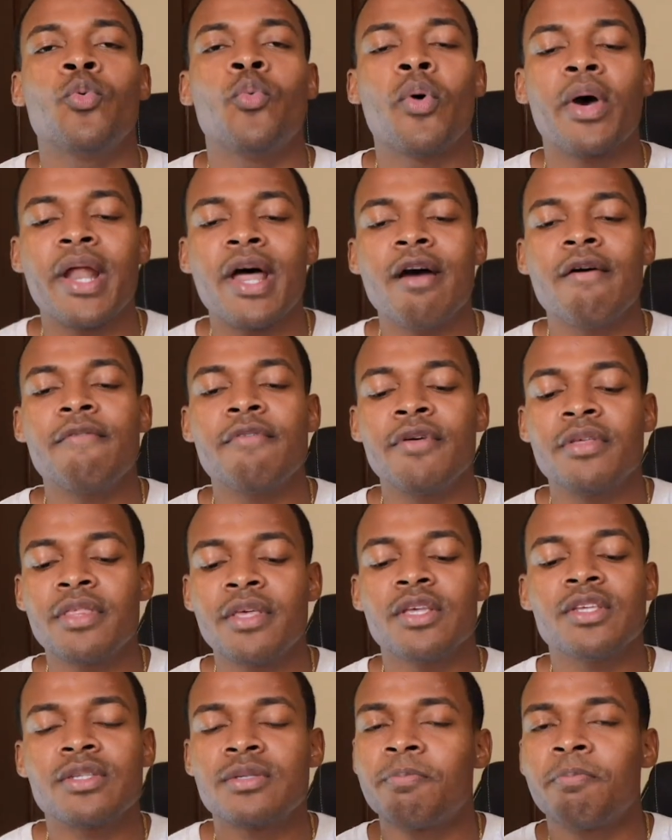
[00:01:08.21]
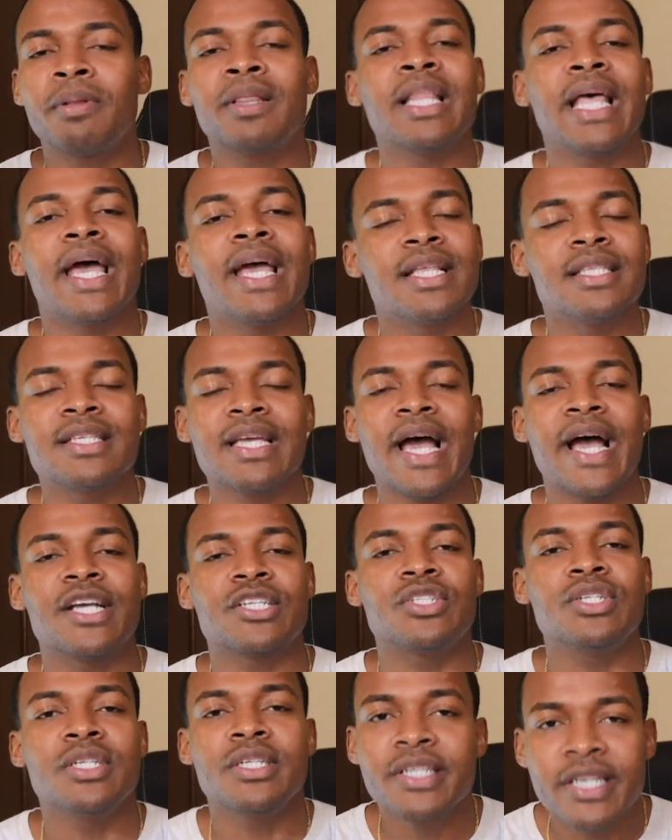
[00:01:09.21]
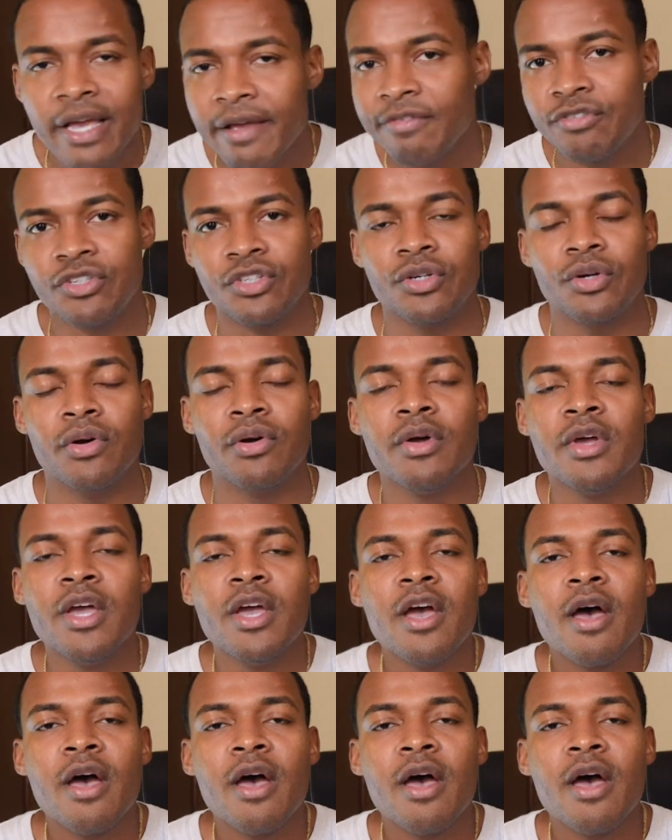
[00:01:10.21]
whatever this plant actually gives you.